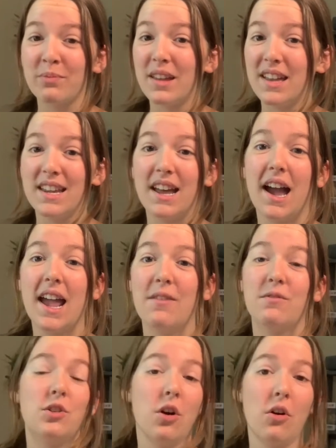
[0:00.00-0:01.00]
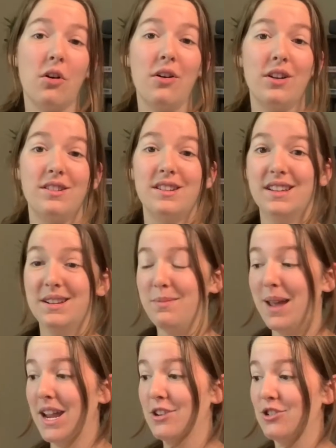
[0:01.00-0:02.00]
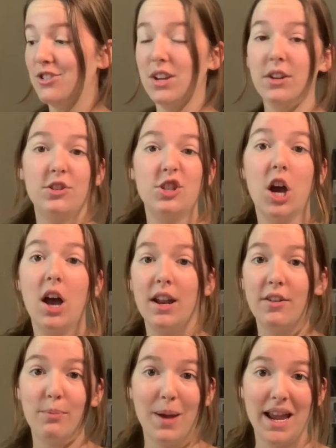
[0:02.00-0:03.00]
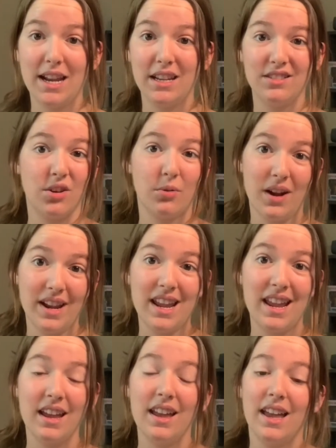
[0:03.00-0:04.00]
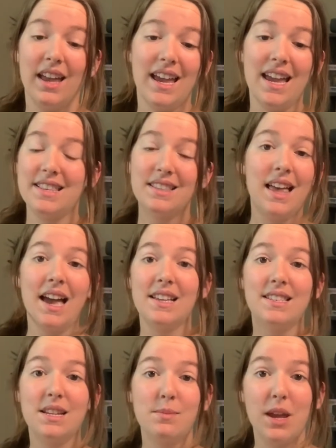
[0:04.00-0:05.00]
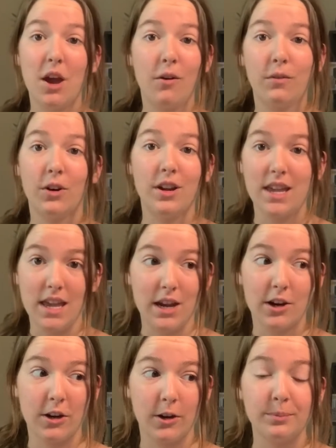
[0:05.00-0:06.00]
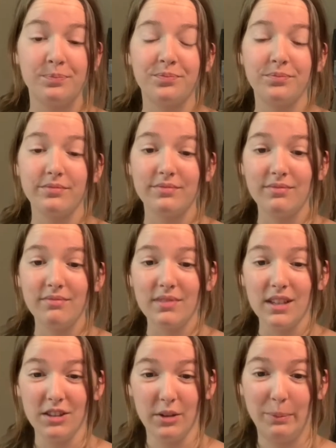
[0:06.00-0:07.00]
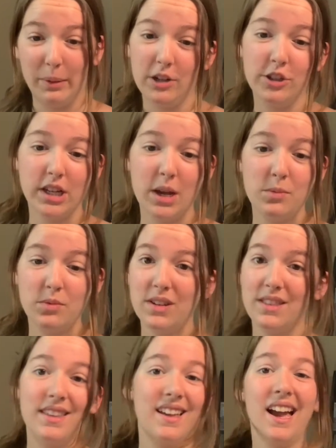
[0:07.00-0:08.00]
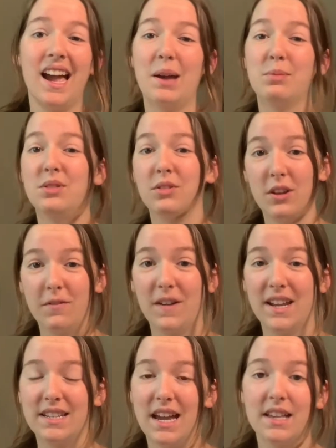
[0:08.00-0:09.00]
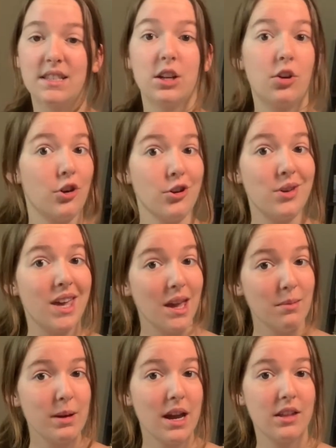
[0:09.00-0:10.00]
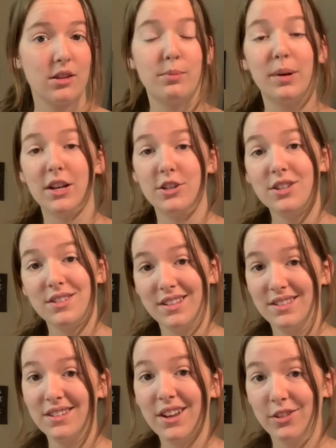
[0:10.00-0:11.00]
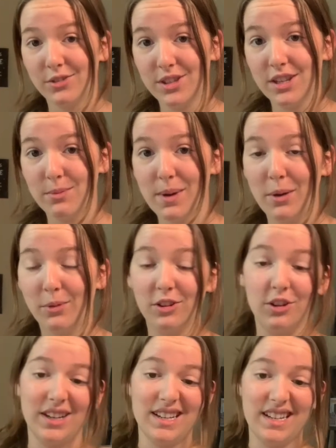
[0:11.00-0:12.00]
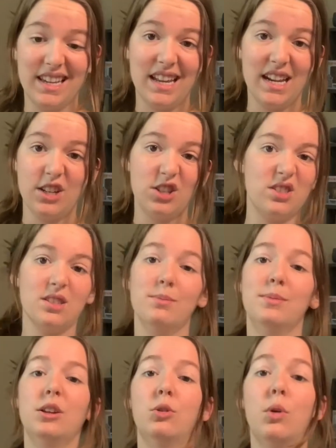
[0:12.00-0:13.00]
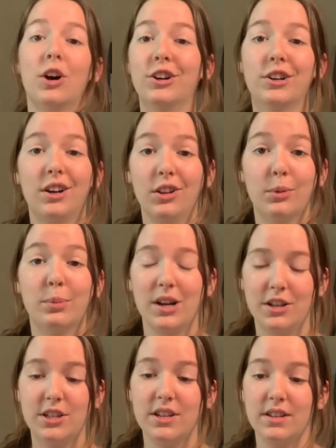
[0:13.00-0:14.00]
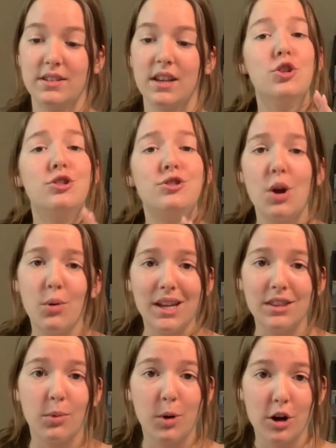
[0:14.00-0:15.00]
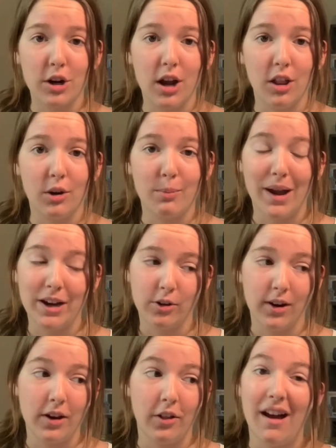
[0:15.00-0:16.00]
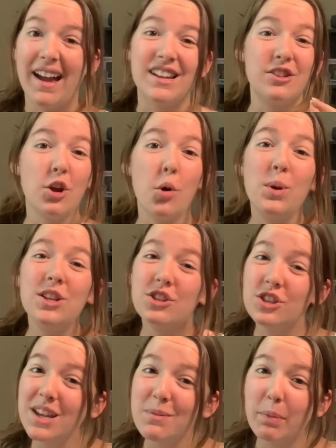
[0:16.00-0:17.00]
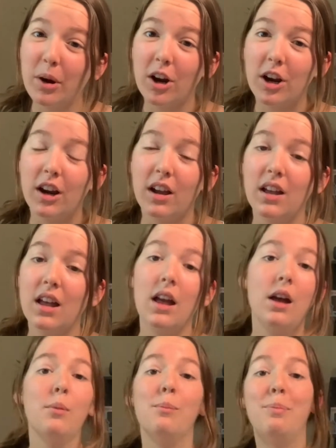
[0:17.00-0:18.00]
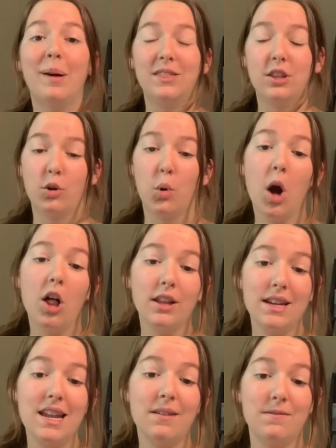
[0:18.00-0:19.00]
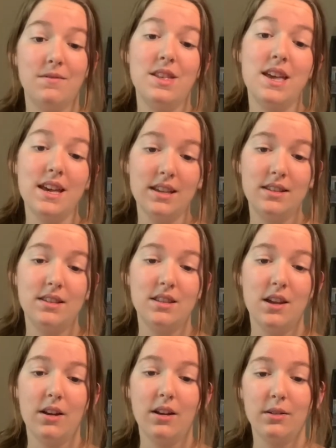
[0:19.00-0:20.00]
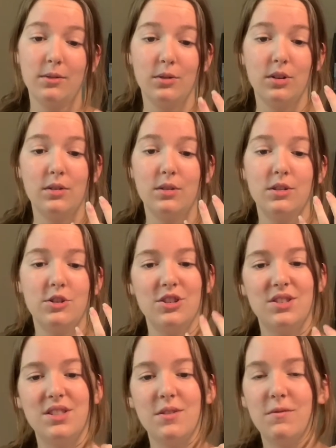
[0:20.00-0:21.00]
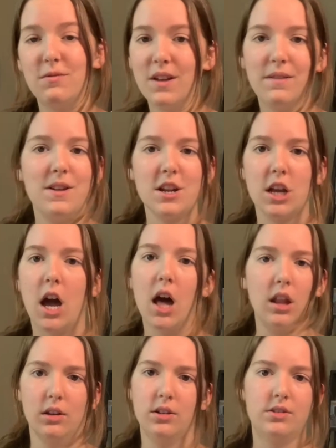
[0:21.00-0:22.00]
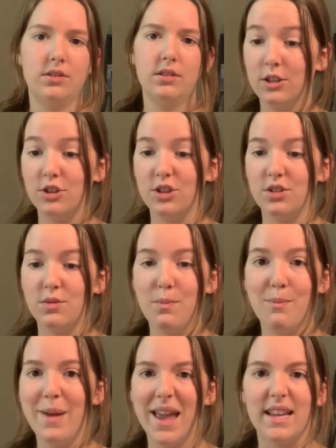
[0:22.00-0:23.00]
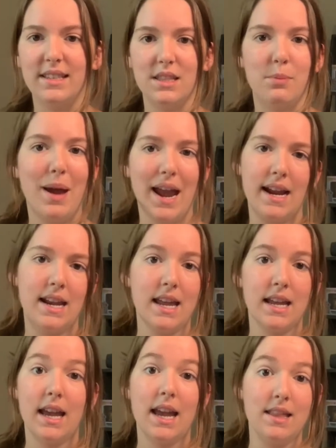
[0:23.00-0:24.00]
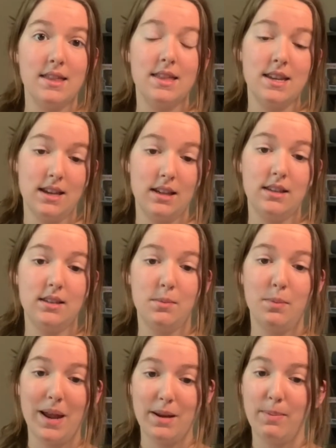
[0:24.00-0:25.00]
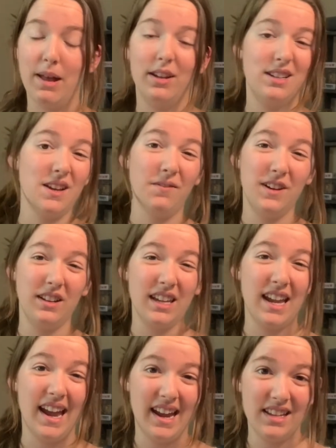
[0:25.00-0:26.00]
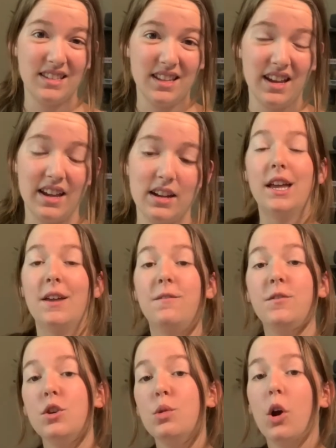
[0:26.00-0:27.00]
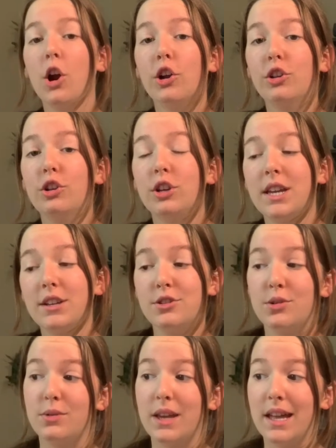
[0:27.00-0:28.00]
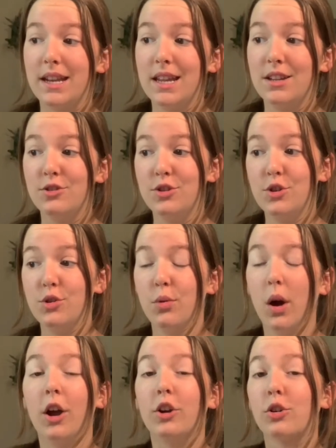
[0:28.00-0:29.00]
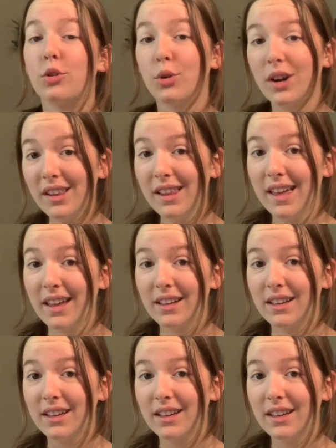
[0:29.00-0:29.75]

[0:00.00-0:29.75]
and I have gone and made just a ton of paintings already. It's lasted me over a year. The brush it comes with, absolutely fantastic. Although you can buy other brushes, that's another thing you might want to look into getting, just some little watercolor brushes. Don't get the watercolor by Crayola. I know it's cheaper, but the quality of this, just the vivid colors just makes the painting, and this paint palette definitely has that. If you are looking to get into acrylic